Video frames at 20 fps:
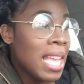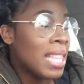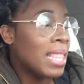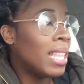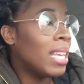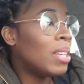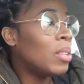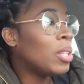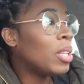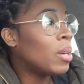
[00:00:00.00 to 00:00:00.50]

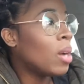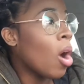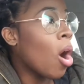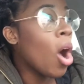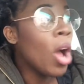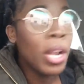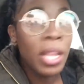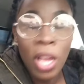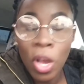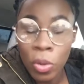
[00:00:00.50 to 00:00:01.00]
the
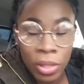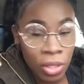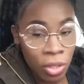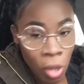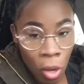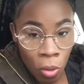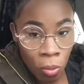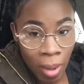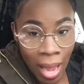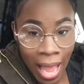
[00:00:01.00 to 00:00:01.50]
audio is
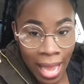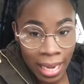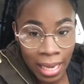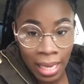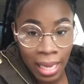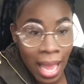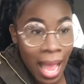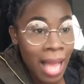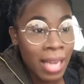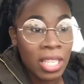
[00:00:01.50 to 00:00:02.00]
so
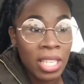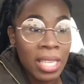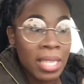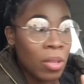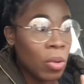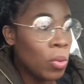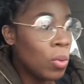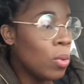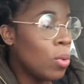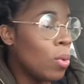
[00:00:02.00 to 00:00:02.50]
raggedy. I just